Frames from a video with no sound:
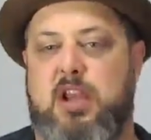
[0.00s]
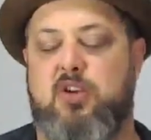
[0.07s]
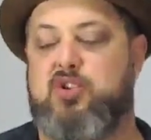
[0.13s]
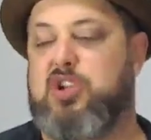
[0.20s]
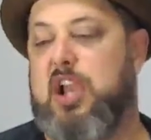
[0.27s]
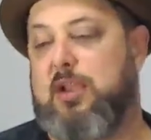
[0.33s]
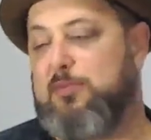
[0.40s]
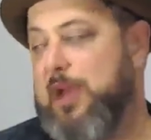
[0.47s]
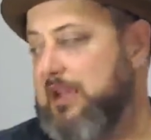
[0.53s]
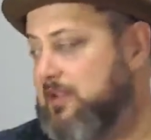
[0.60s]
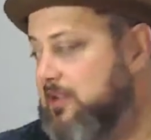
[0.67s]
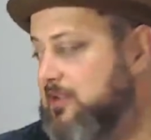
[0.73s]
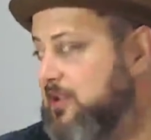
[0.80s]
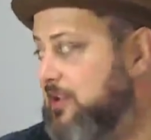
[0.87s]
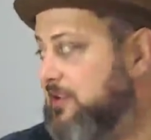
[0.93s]
check
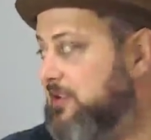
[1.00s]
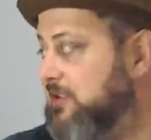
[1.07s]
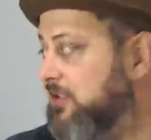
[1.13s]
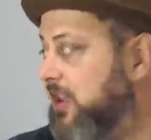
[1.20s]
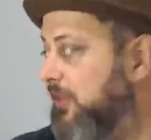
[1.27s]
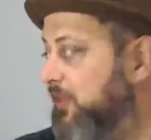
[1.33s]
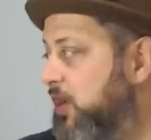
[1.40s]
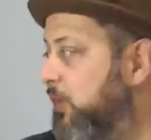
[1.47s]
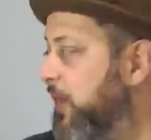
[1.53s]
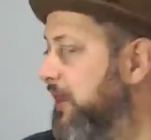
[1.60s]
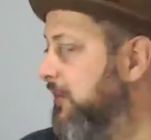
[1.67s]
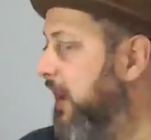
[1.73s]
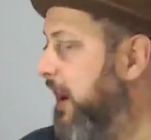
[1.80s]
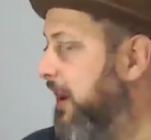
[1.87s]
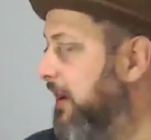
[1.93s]
messages and stuff at a red
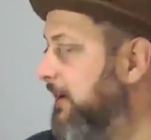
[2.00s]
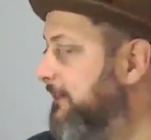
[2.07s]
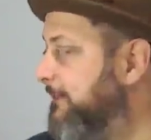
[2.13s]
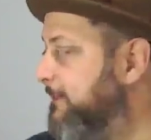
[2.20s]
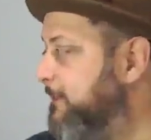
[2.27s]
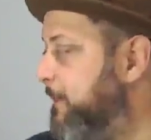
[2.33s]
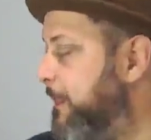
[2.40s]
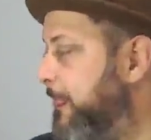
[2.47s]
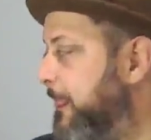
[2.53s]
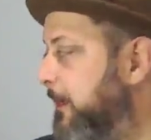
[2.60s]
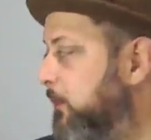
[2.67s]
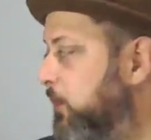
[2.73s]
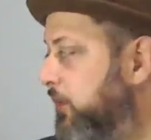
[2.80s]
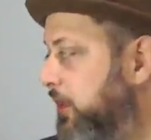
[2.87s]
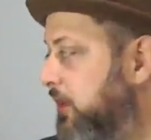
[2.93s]
light.
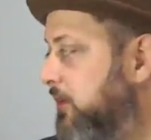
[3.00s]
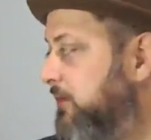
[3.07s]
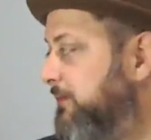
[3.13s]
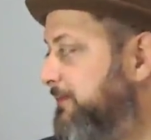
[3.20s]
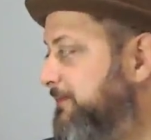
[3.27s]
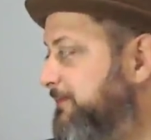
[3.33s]
Will you?